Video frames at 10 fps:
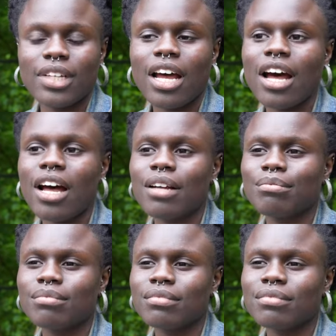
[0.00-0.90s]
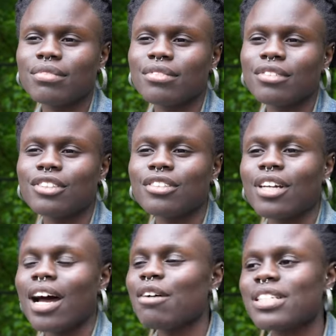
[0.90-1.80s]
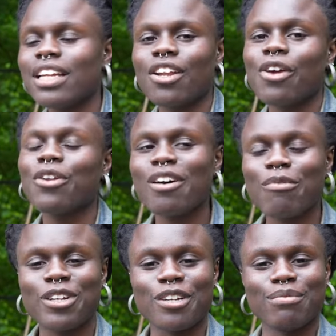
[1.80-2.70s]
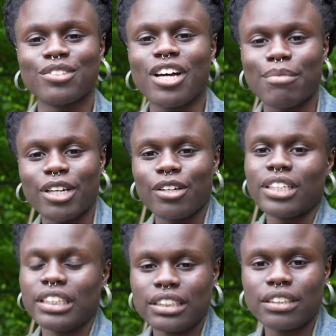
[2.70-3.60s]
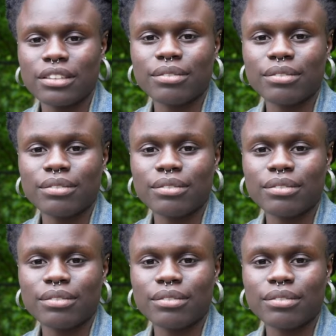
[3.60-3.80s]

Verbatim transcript: Um, I would say no, not at Wadham, not at my college.